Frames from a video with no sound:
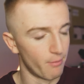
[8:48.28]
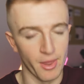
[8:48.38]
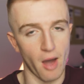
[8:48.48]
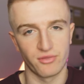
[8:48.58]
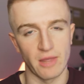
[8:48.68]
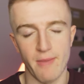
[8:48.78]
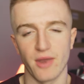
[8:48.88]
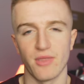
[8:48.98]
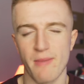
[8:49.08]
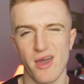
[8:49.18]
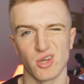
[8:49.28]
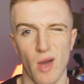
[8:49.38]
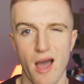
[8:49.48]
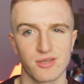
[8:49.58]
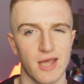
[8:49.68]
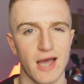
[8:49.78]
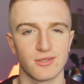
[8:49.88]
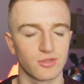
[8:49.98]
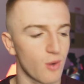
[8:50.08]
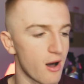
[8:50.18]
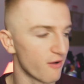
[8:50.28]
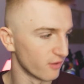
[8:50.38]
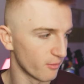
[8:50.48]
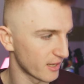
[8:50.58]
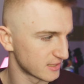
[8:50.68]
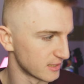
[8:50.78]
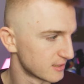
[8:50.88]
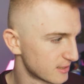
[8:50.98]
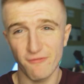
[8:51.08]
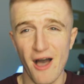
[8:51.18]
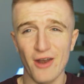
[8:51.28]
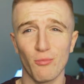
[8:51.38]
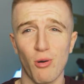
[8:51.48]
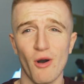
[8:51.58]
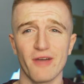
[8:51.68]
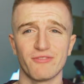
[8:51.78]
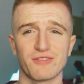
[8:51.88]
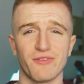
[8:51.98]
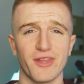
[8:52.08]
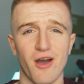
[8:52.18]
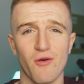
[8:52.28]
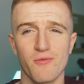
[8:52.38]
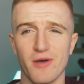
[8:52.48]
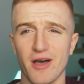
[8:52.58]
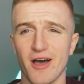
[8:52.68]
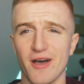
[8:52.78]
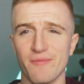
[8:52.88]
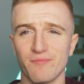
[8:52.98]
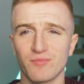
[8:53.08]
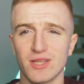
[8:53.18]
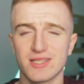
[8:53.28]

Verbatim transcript: But no, they made, they made us wait outside till 12, little bastards. Final point of this video, um,